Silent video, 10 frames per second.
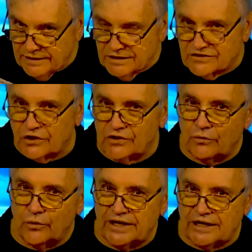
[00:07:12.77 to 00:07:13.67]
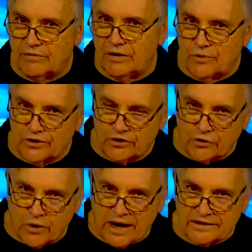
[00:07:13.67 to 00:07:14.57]
so that we come up with a
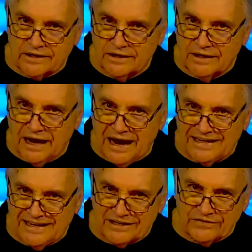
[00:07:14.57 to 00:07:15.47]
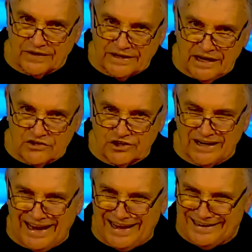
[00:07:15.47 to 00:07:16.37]
correct identification
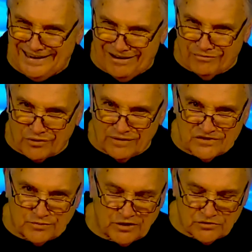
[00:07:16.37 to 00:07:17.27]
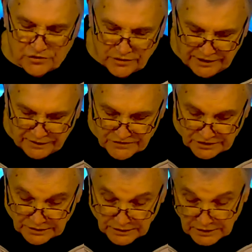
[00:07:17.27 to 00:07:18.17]
and number of spiritual gifts
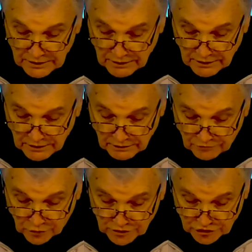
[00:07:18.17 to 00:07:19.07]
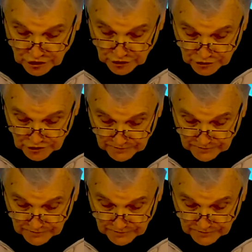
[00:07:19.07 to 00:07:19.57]
for the church.